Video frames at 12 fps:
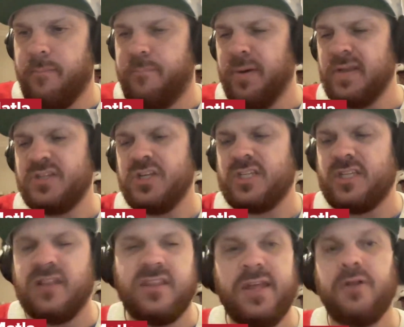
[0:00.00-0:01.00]
But just
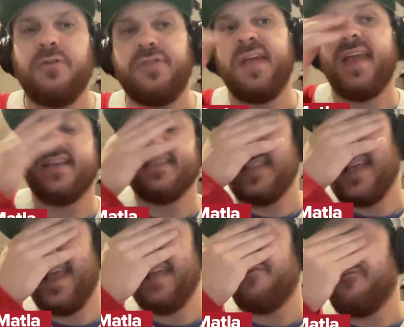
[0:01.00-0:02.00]
the little things,
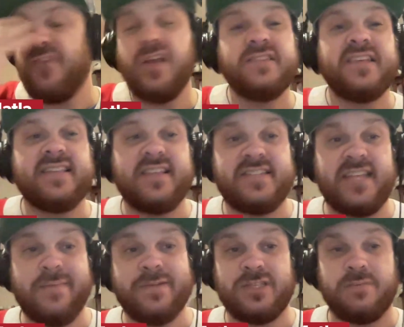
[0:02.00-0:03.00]
it feels like this
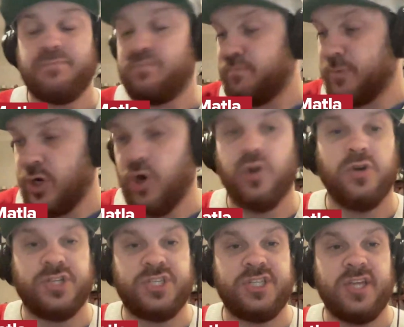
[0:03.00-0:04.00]
team is
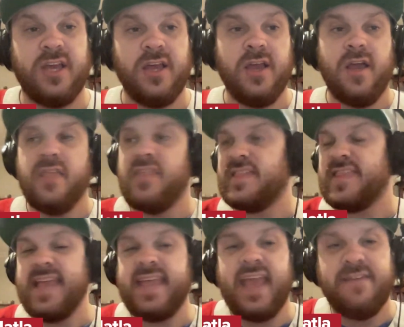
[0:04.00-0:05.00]
cursed that
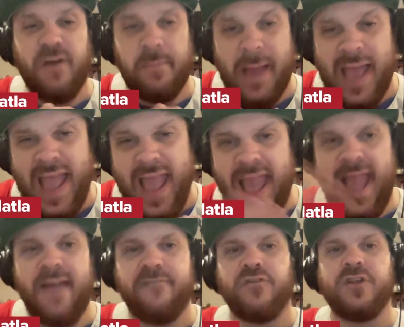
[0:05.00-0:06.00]
they gave up
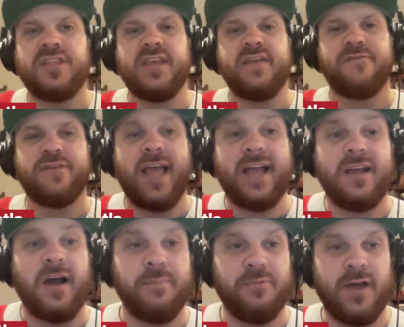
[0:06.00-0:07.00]
everything for that
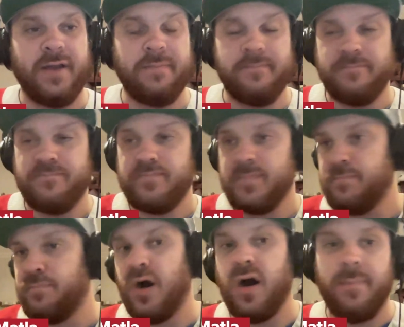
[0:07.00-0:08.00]
cup run.
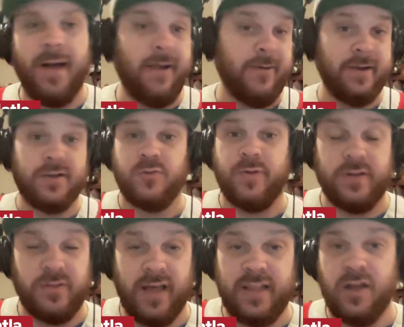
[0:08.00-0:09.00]
Paul Byron, career
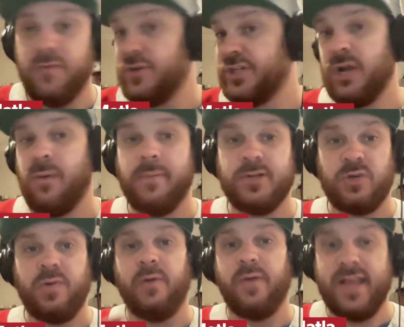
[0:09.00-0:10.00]
likely over. Shea Weber's
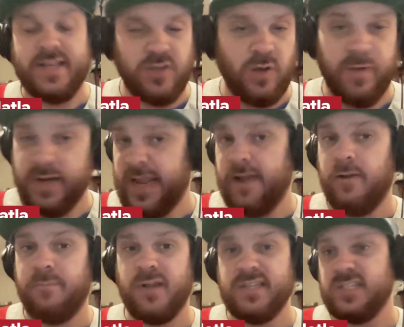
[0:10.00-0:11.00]
career is over. Carey
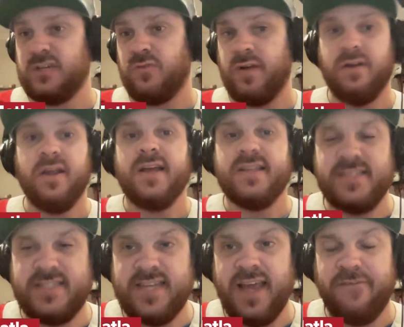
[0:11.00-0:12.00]
Price's career
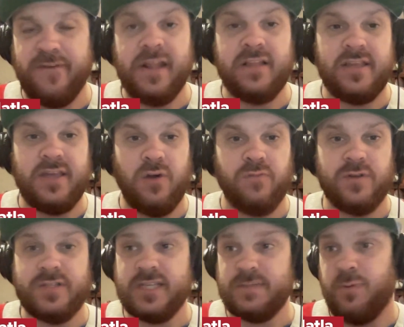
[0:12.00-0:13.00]
definitely over
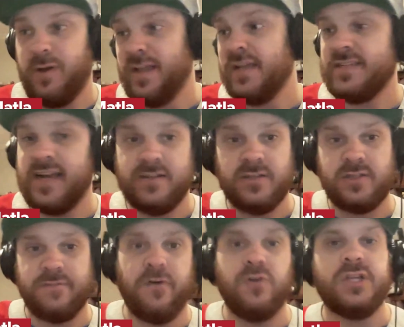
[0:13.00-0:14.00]
at this point. Tyler
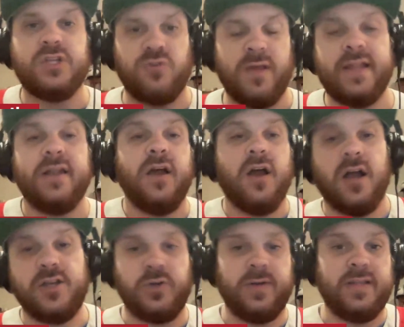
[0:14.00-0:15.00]
Toffoli traded.
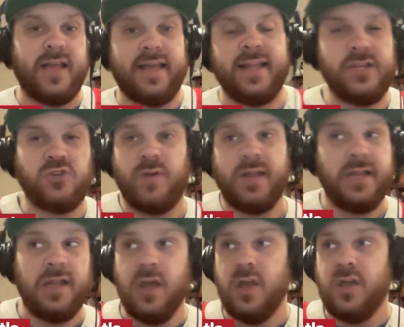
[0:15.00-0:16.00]
Arturi Lehkonen traded.
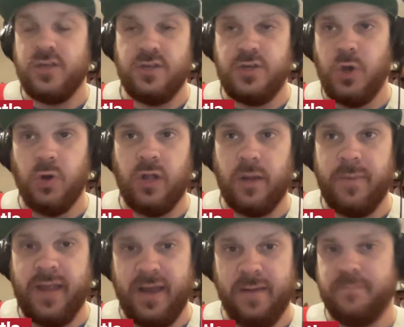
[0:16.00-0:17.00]
Yoel
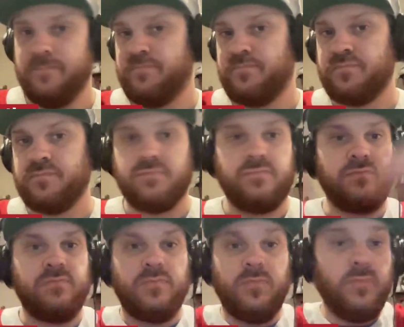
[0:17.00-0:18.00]
Armia,
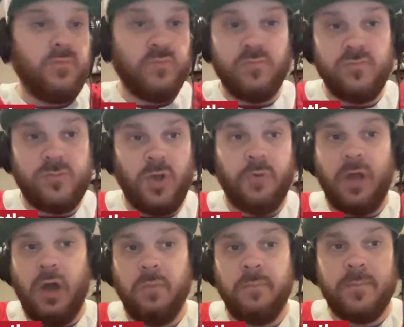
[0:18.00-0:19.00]
don't
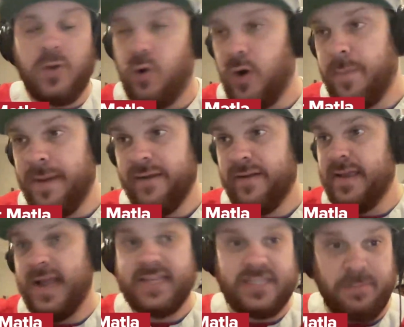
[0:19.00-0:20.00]
know. Corey Perry
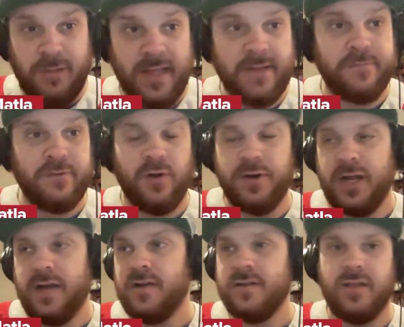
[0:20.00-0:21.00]
has to play in
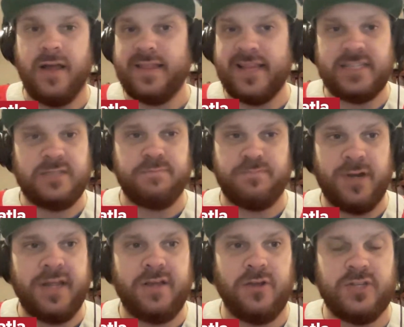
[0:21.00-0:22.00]
Florida. Like, that's
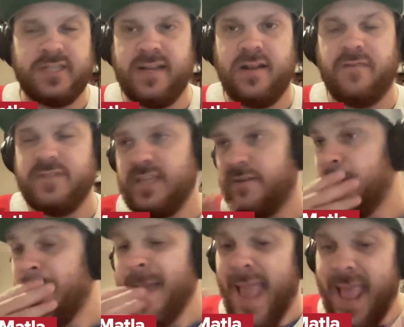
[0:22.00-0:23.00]
pretty cursed in and of itself.
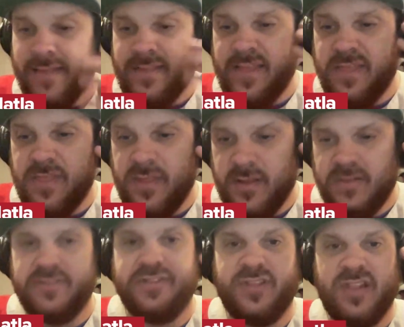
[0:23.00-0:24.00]
And then
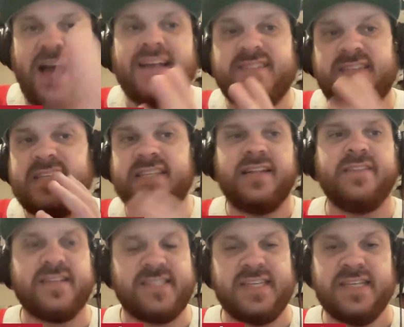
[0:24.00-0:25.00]
last season and
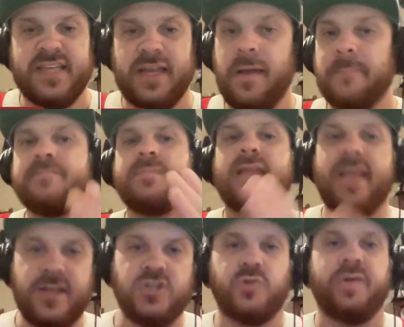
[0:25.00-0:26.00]
this season,
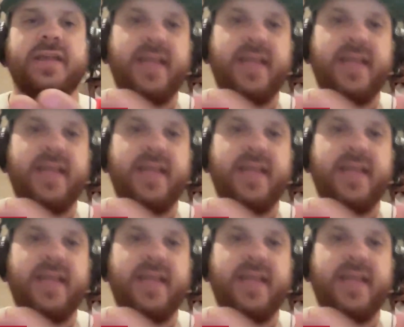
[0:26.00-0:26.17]
injury.